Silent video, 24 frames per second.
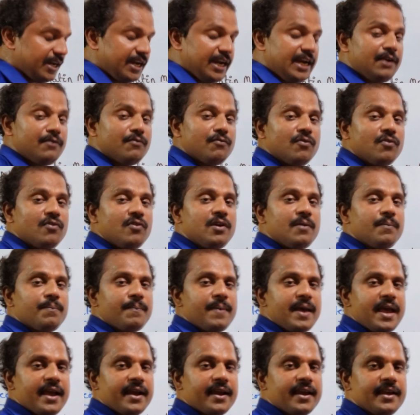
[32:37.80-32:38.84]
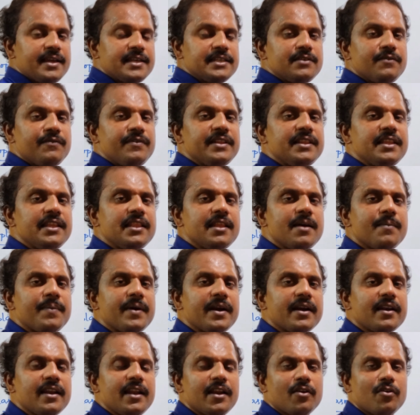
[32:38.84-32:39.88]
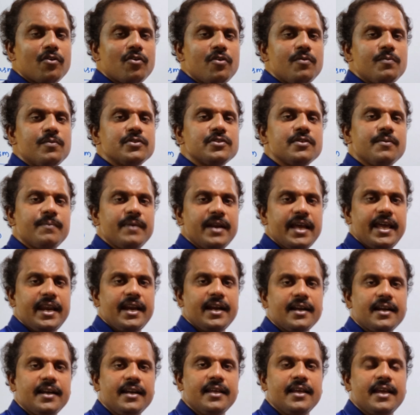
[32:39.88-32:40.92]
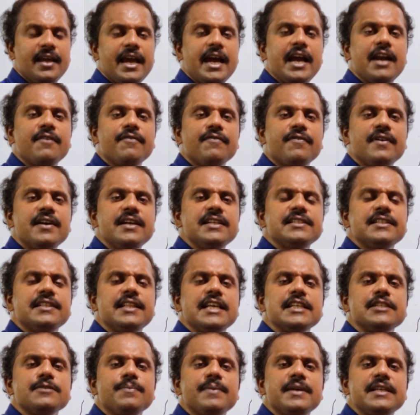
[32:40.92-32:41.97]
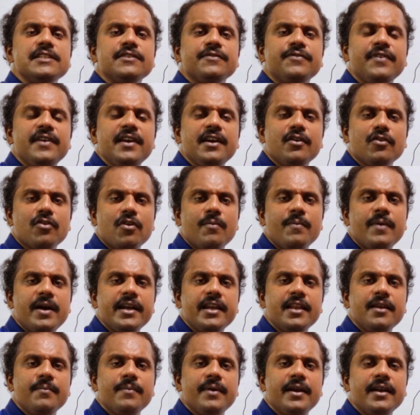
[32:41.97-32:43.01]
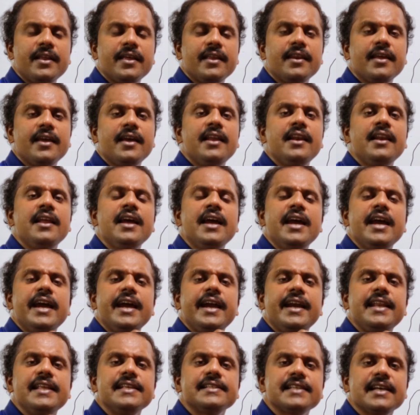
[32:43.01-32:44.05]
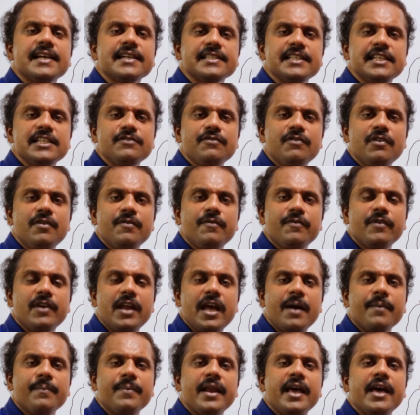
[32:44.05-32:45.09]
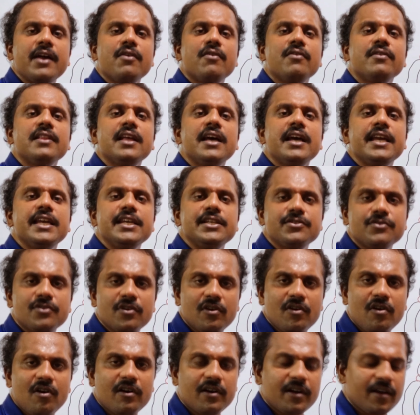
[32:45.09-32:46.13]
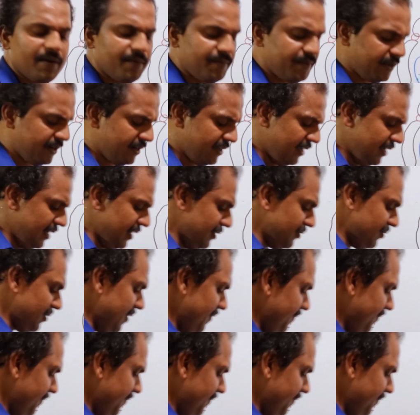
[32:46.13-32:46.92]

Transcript: it won't package within the particular chromosome directly. At first, the specific chromatin material, it is successfully wrapped around the histone octamer. So